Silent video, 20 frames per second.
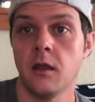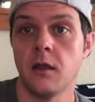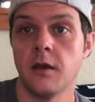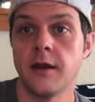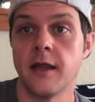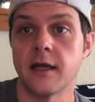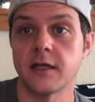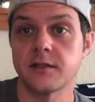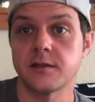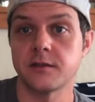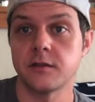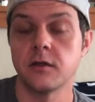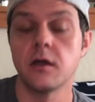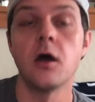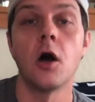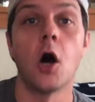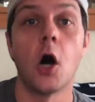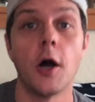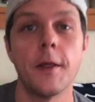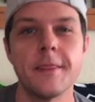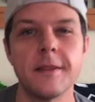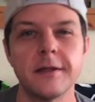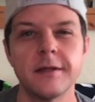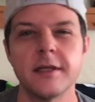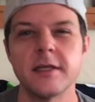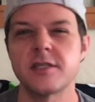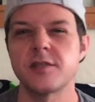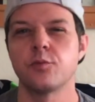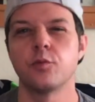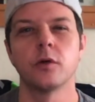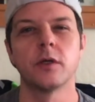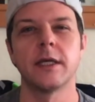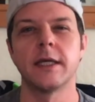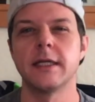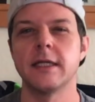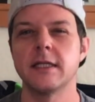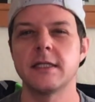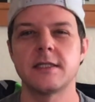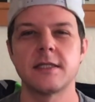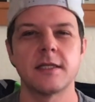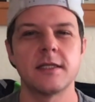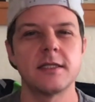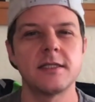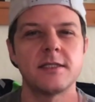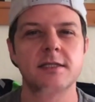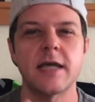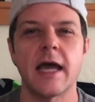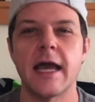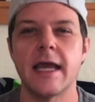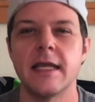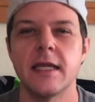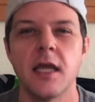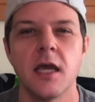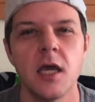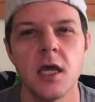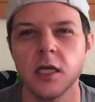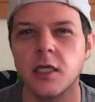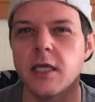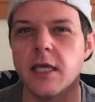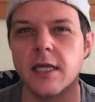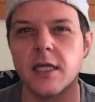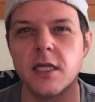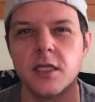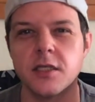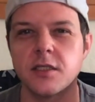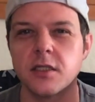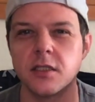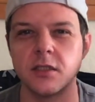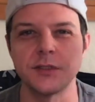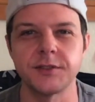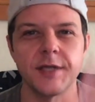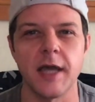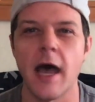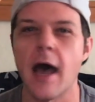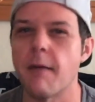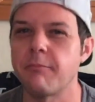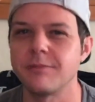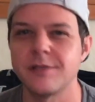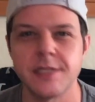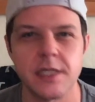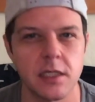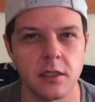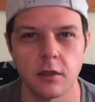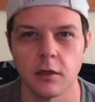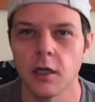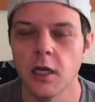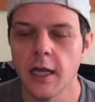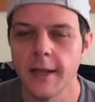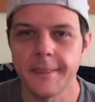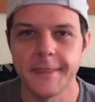Next on the list, we're getting into the top tier.